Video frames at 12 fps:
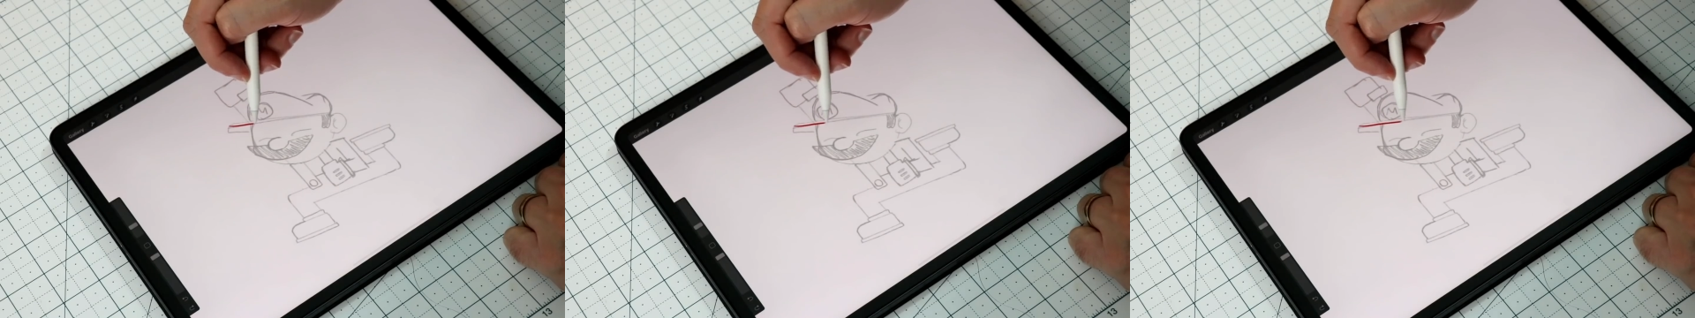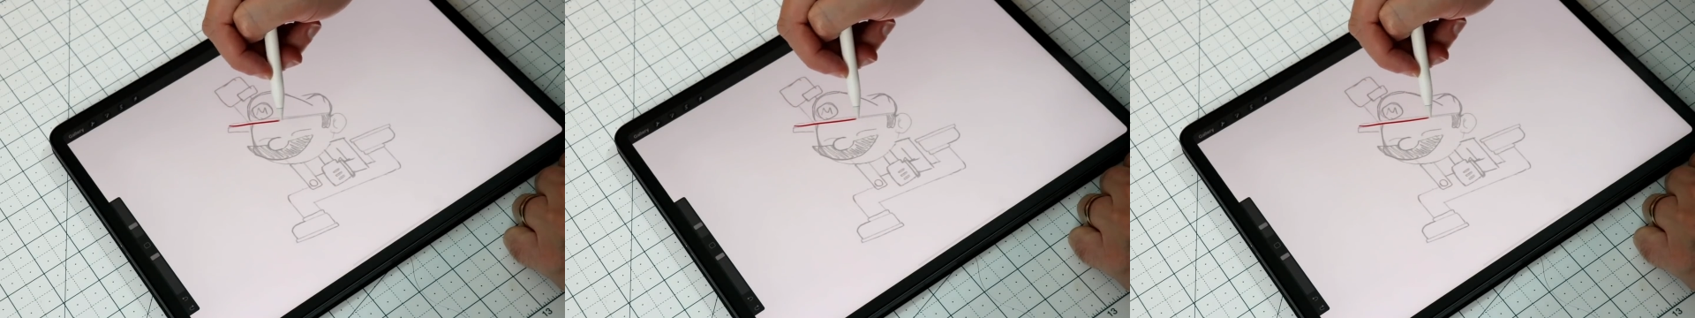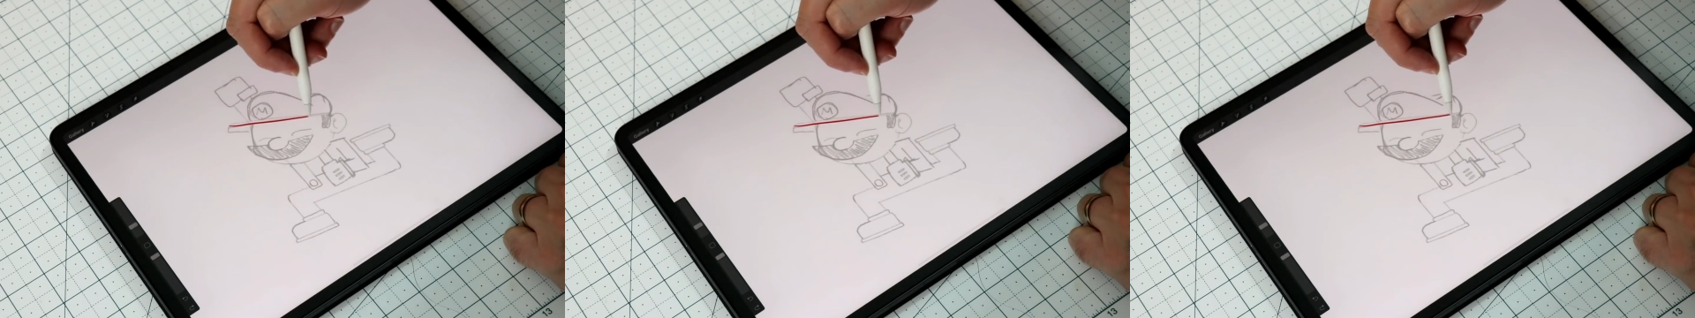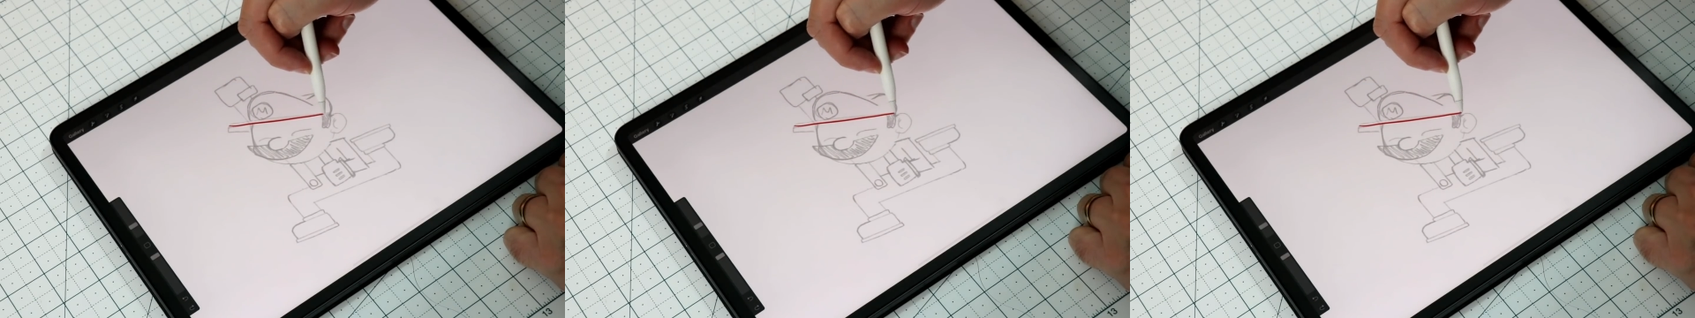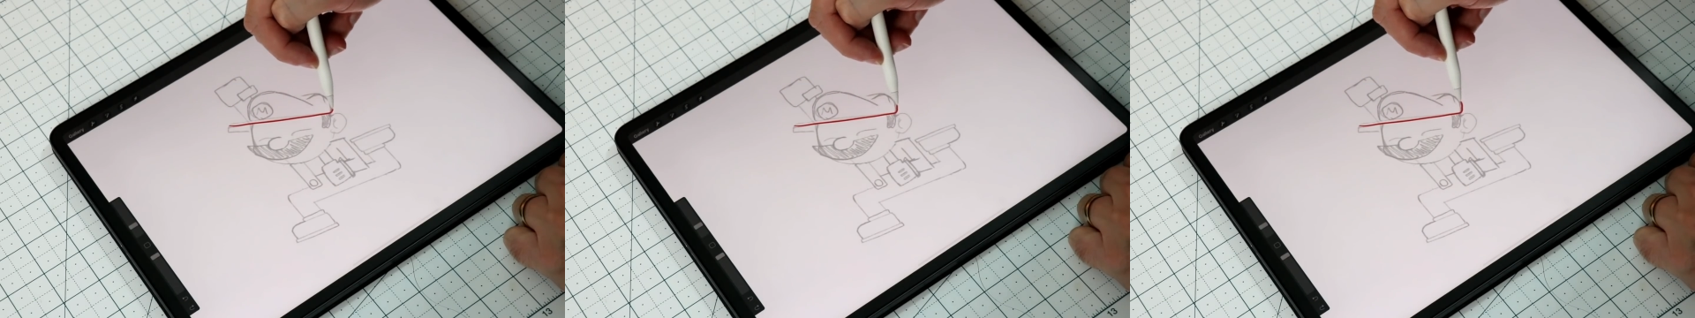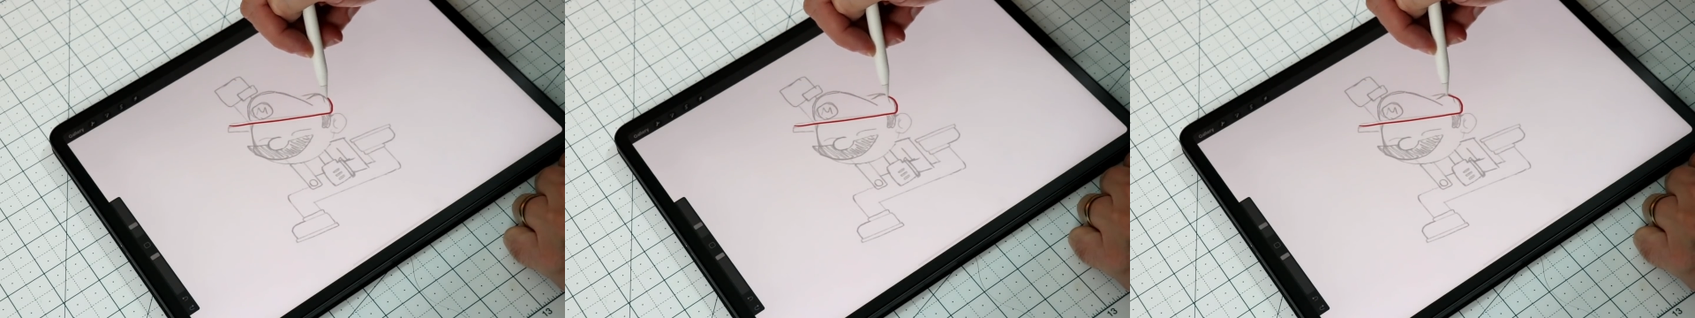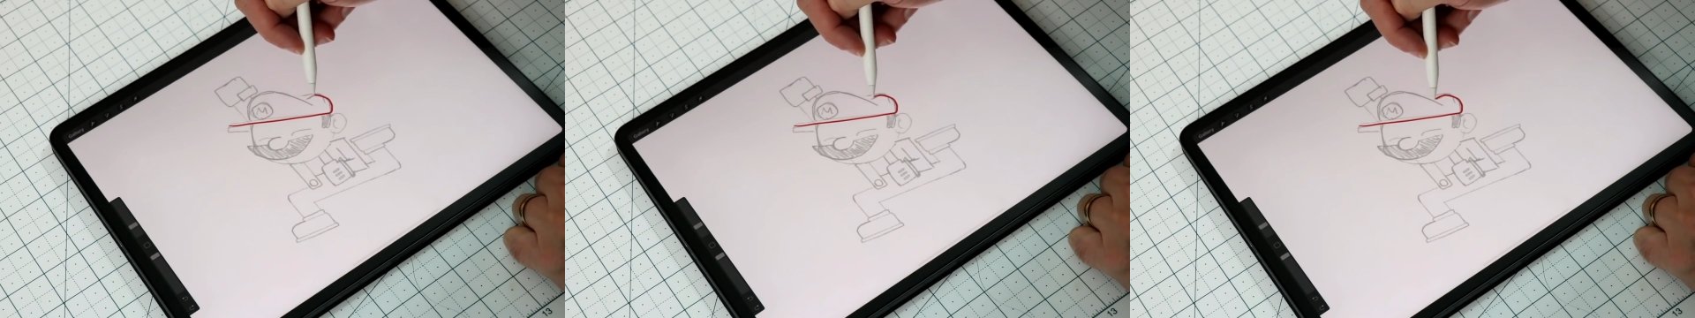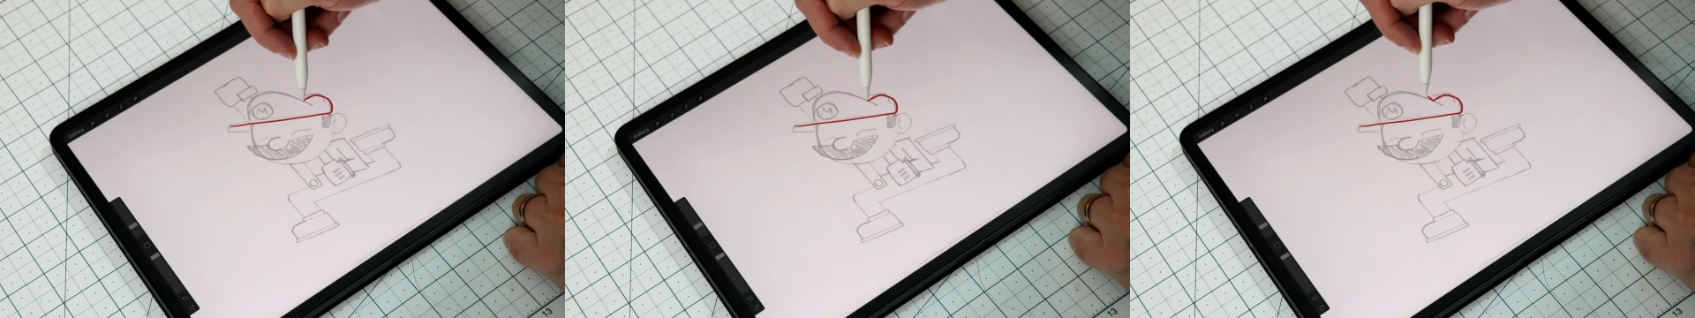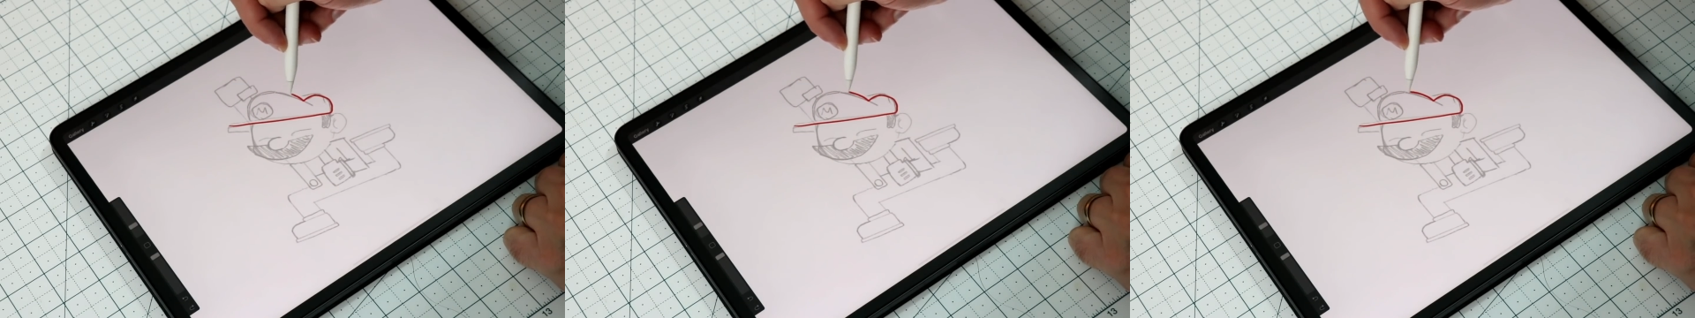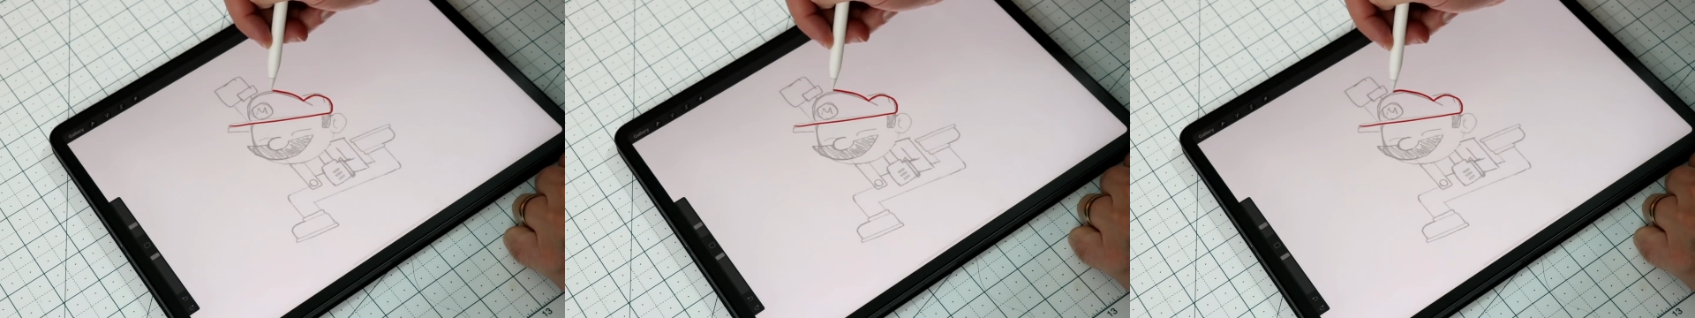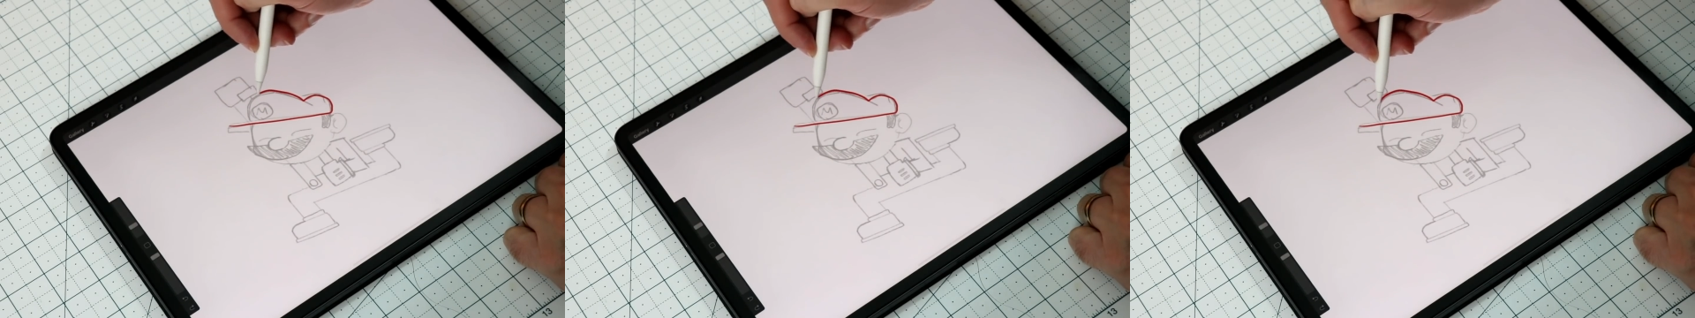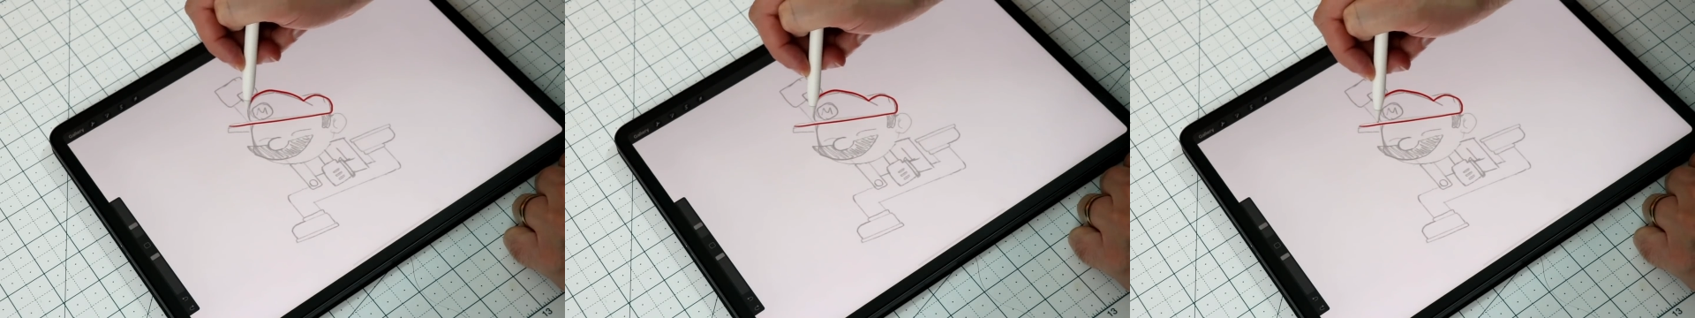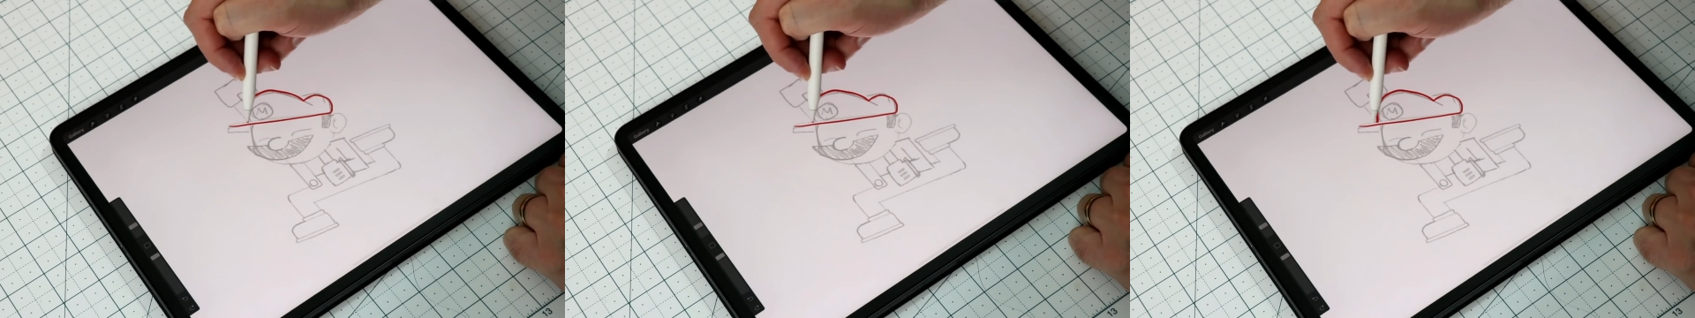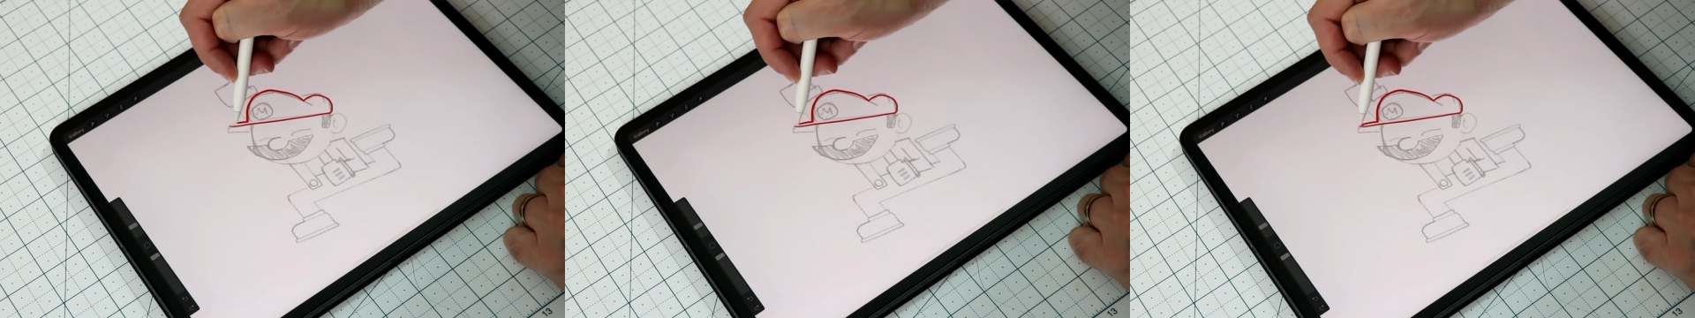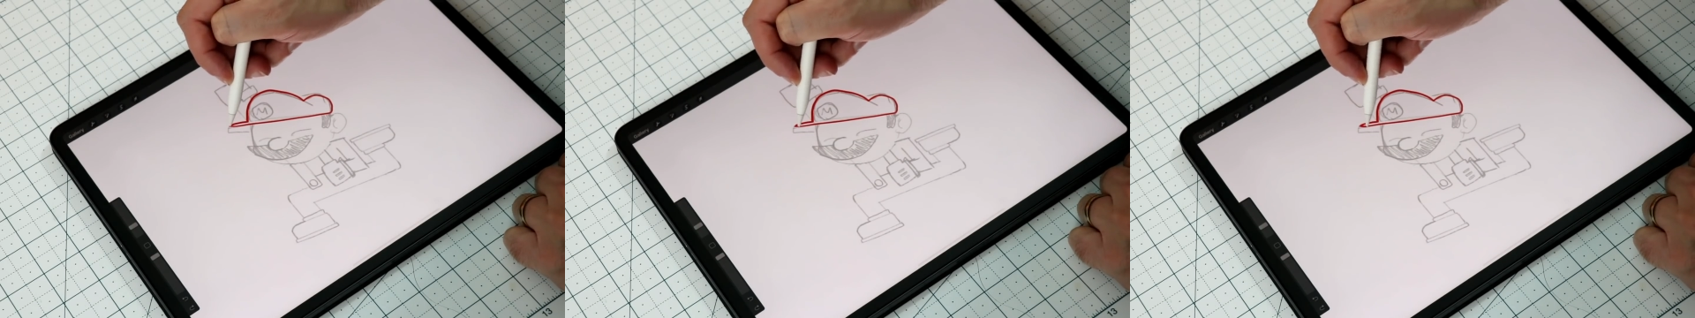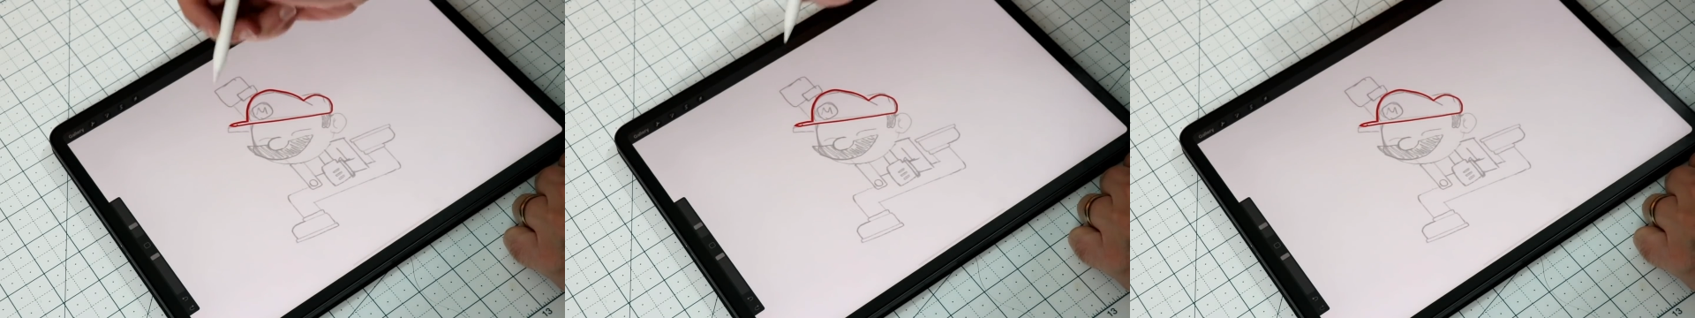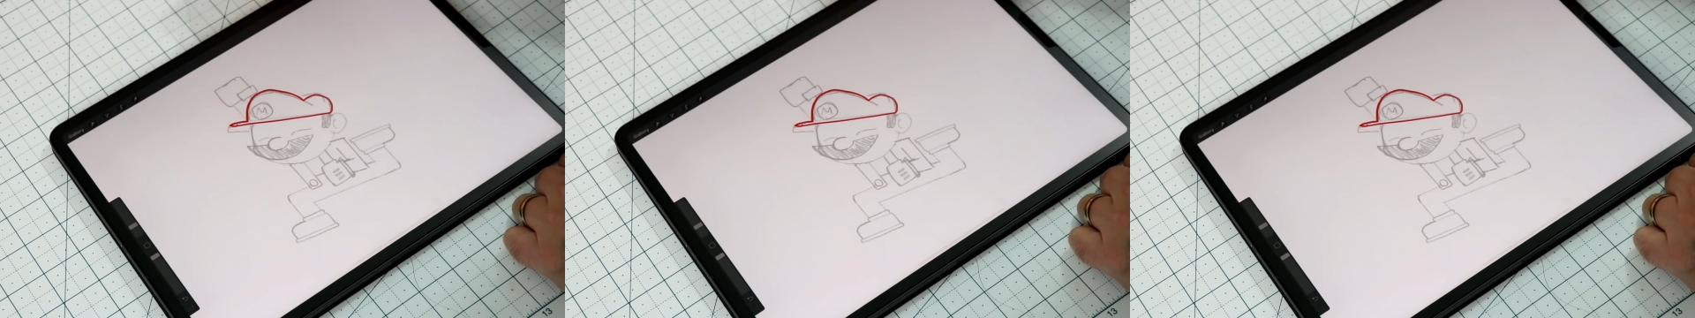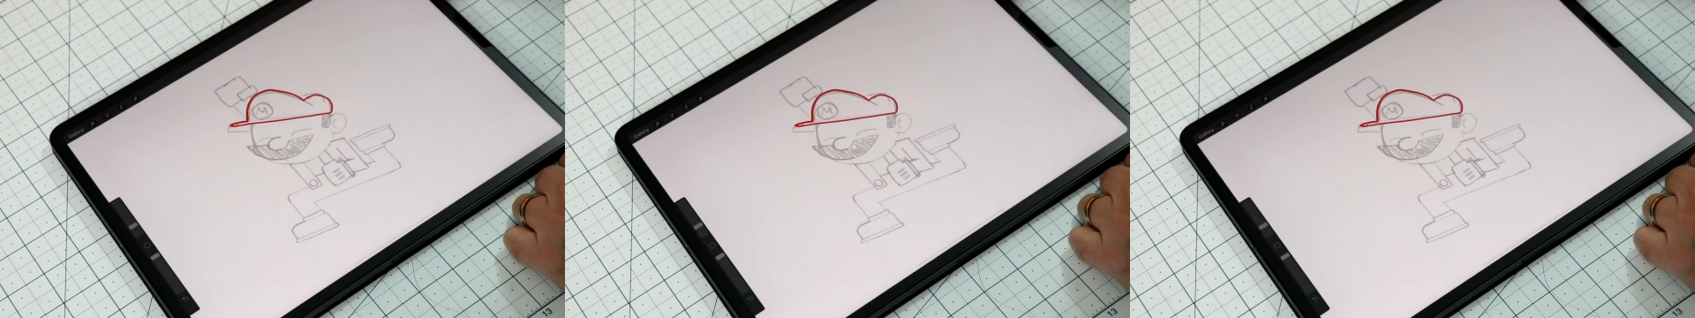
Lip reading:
No face is visible, so there are no lips to read.